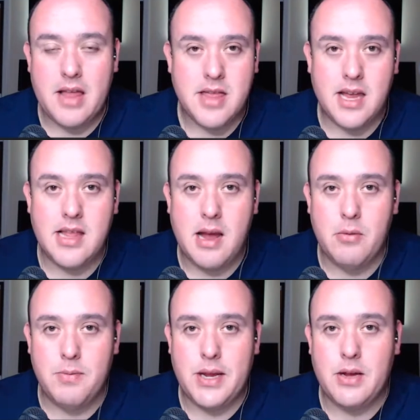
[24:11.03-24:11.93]
i think
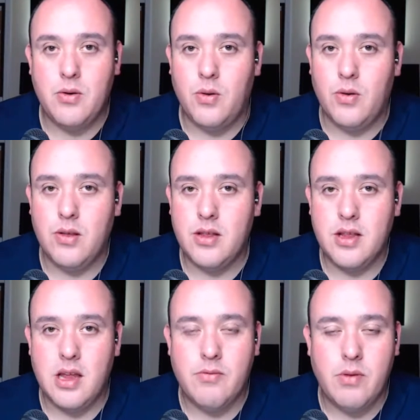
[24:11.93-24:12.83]
that would be cool
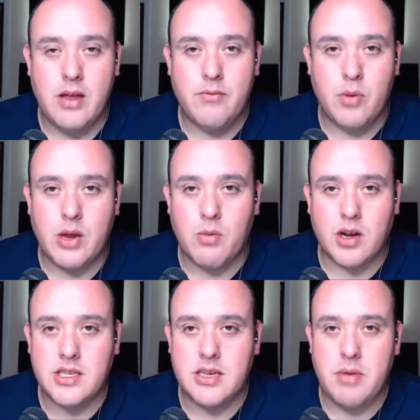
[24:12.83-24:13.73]
if if we could
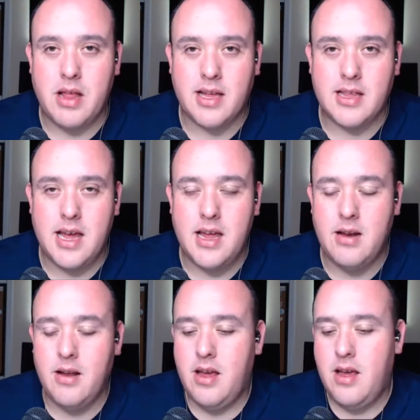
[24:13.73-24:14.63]
work something out like that
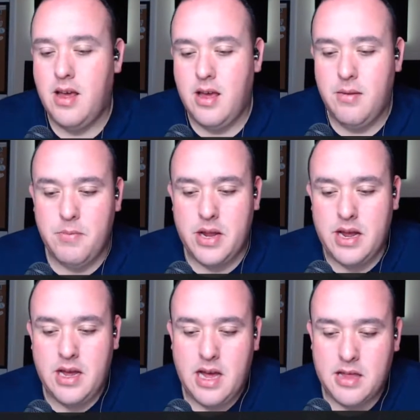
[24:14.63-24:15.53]
but
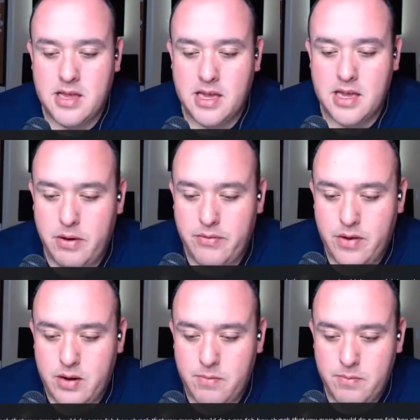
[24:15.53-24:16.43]
uh i think that'd be
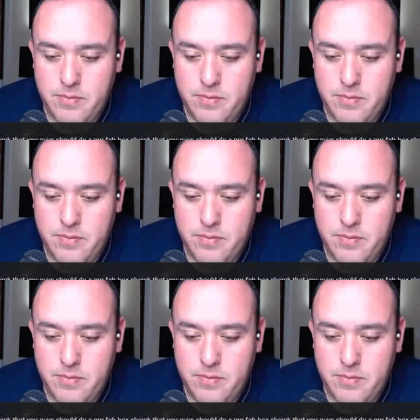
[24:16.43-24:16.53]
fun